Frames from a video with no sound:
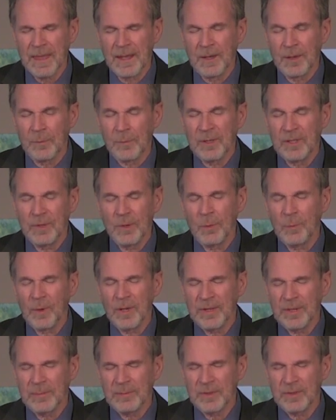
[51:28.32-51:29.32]
We don't
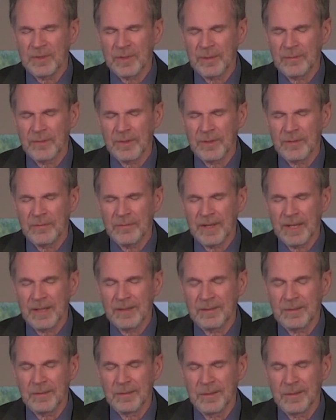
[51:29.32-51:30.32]
want them to suffer the
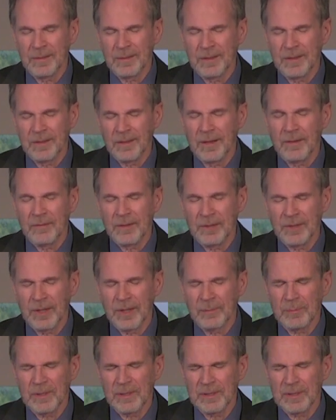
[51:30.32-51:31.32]
fate of the
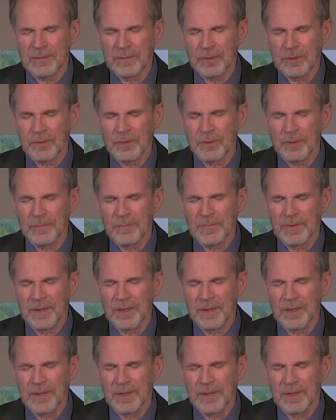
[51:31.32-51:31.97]
non-believers.